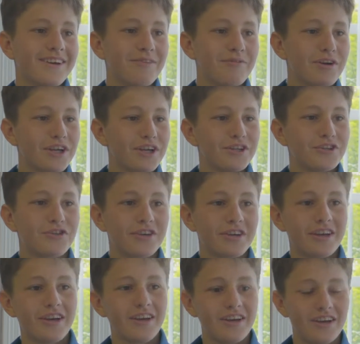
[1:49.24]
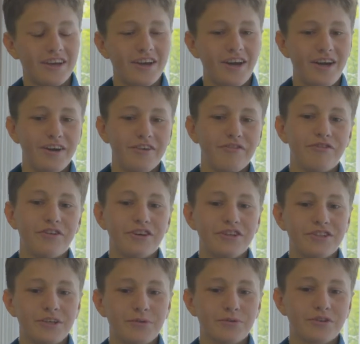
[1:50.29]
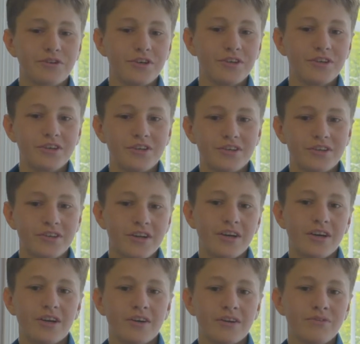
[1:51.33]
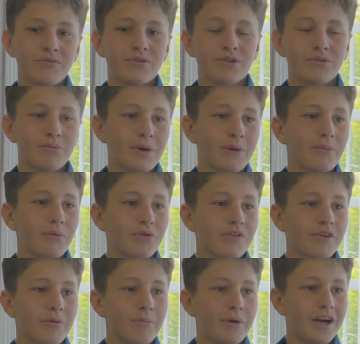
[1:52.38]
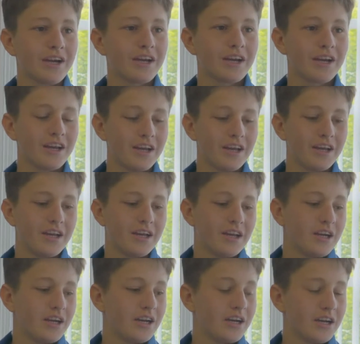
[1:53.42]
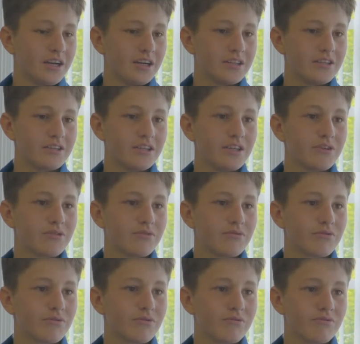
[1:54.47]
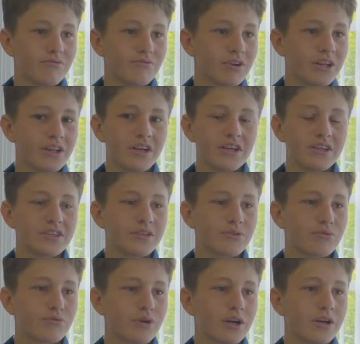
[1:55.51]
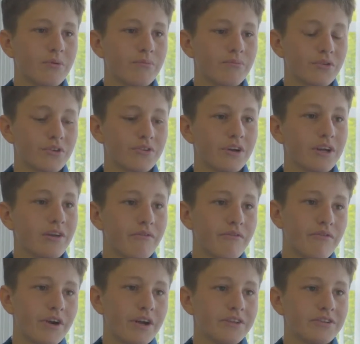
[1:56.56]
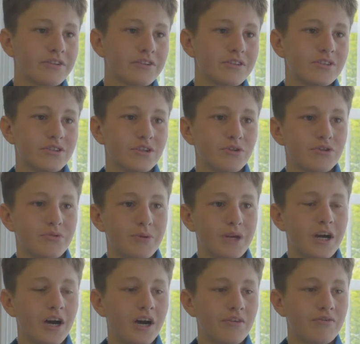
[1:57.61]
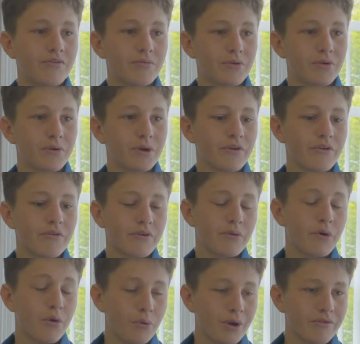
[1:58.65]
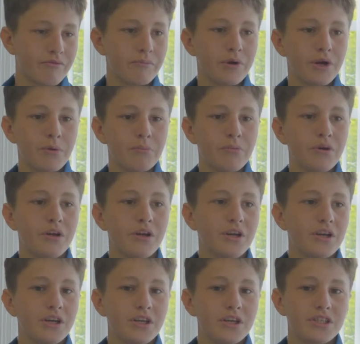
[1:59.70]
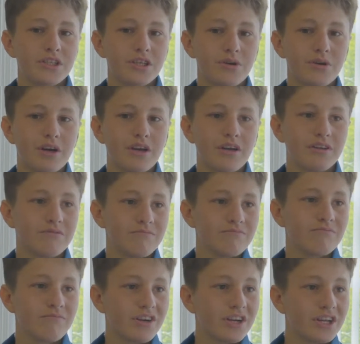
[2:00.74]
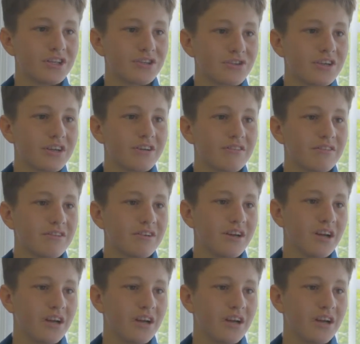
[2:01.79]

I'm really enjoying it. First year was good, which made me want to come back. The teachers were really nice. I was welcomed because I live in France, so it was a bit hard from going away from home. So I really enjoyed it.